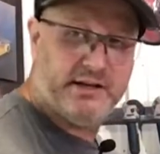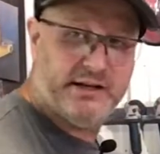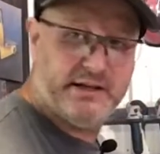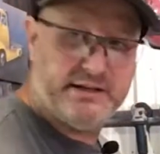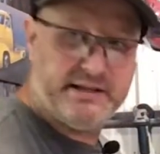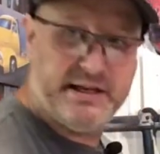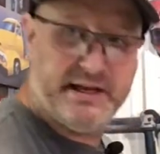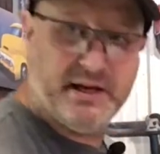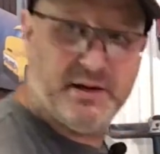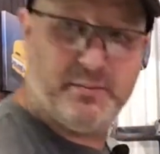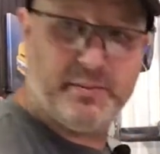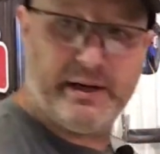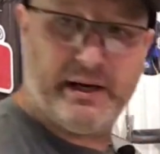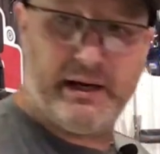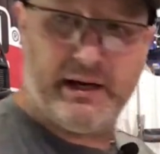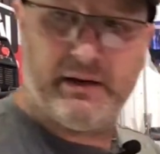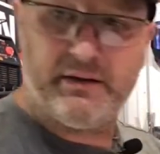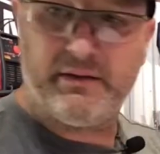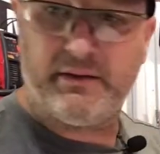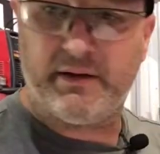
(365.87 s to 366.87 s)
a tip
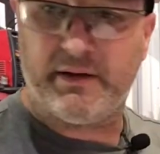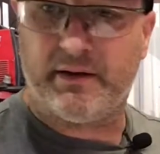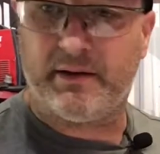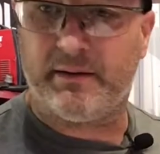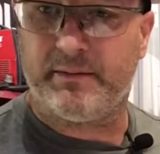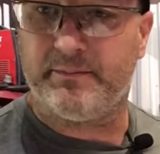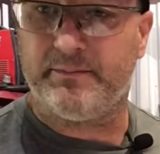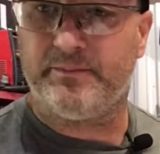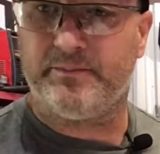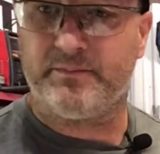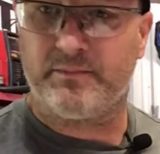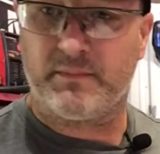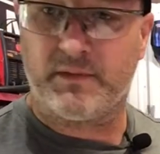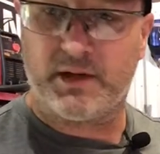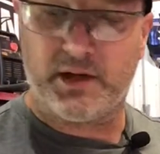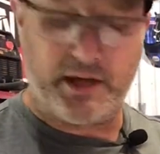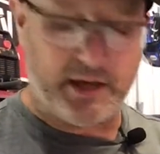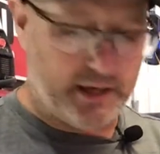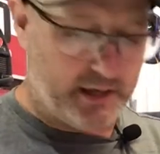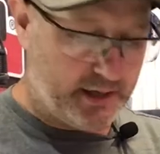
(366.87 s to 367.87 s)
in the
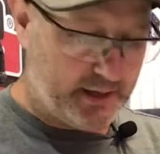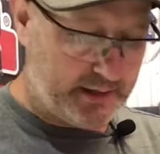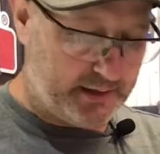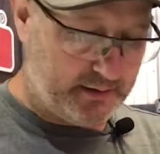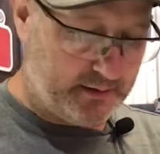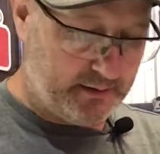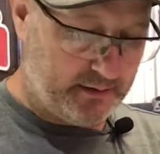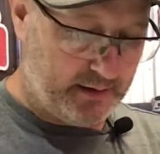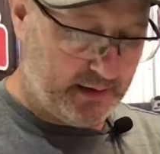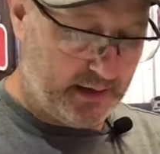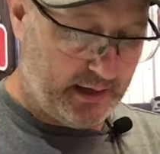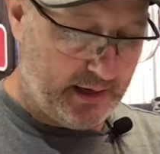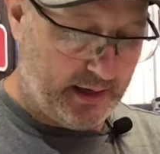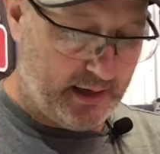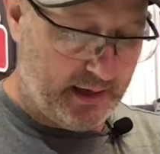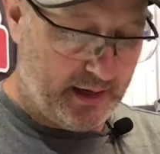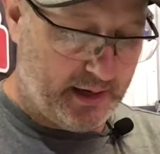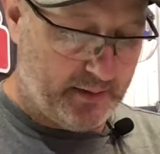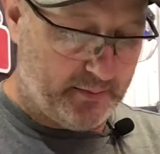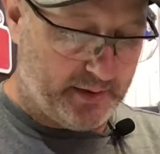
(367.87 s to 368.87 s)
gun,
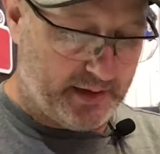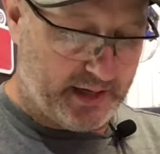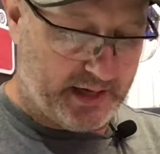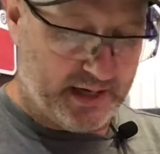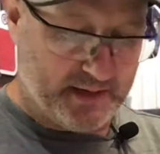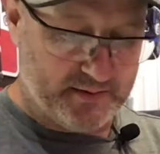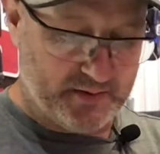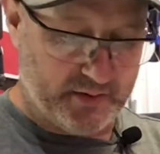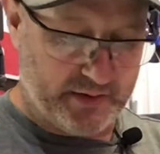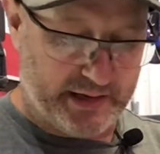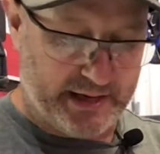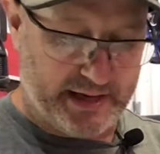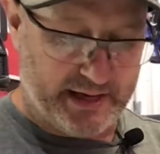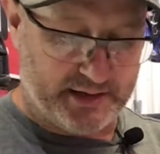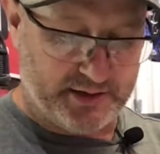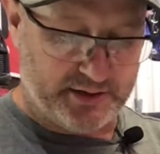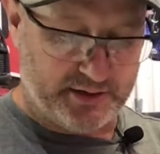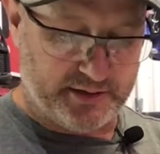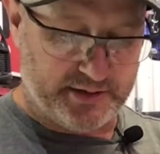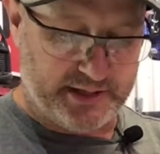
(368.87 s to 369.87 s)
but it comes with
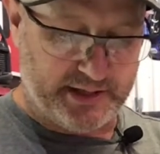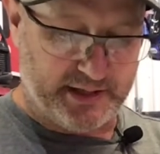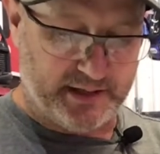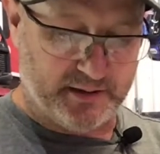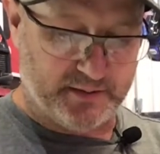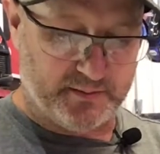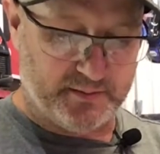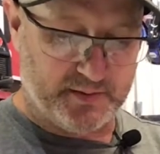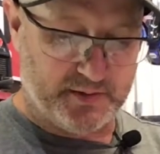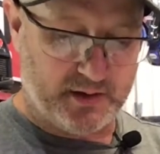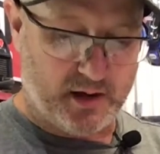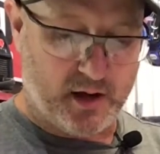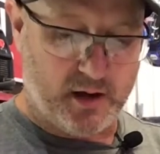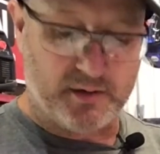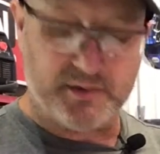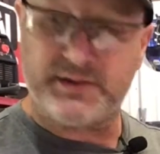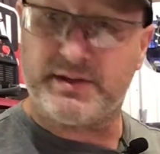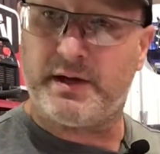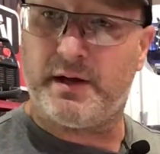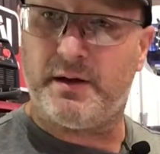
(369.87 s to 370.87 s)
extra tips
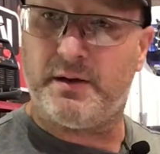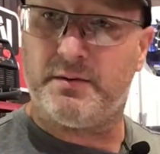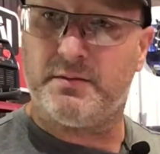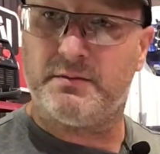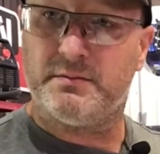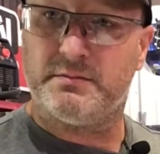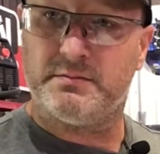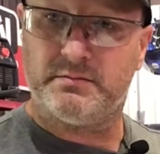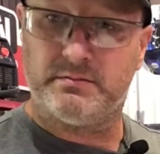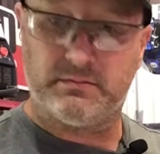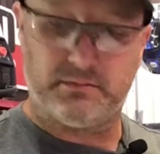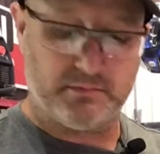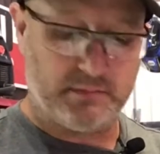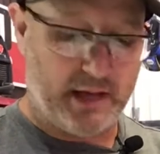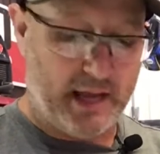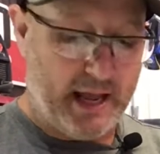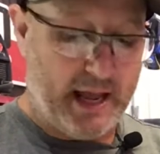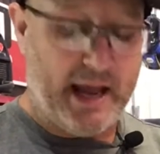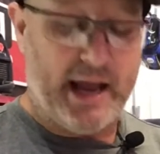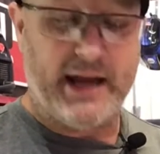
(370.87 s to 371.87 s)
also.
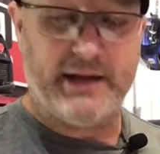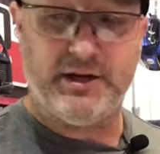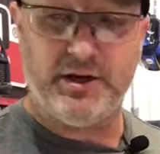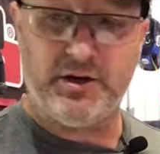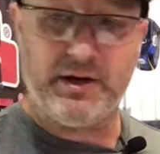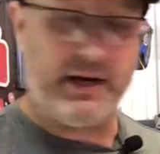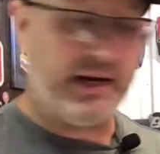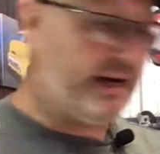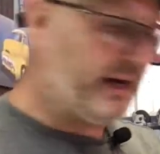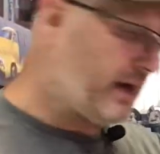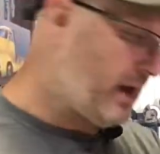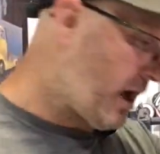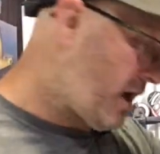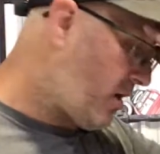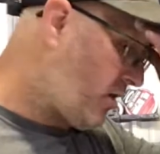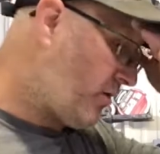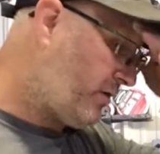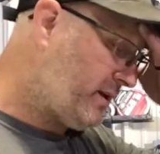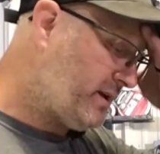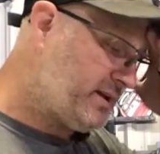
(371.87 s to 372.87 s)
And you can get
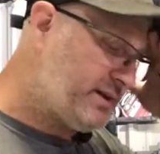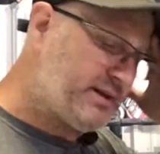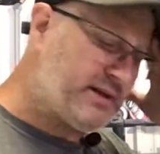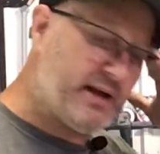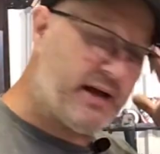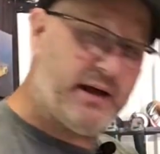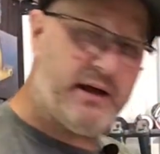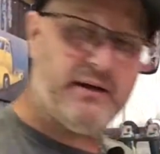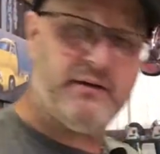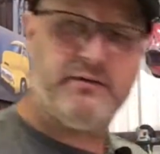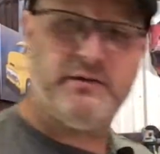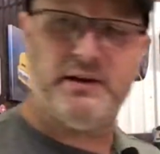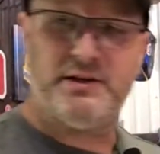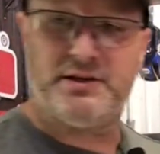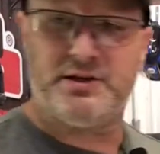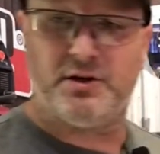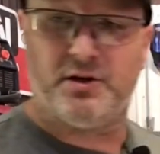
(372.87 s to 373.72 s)
all this stuff at your